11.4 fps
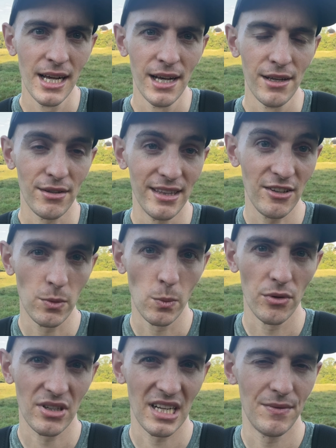So this one was
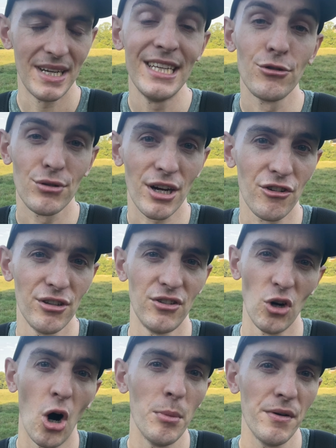kind of an introduction to
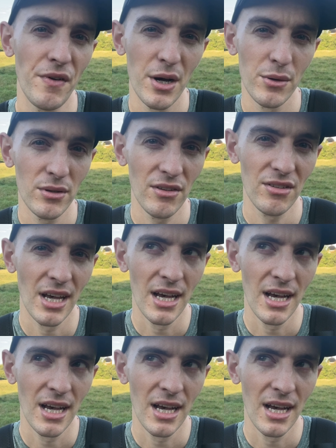homophones,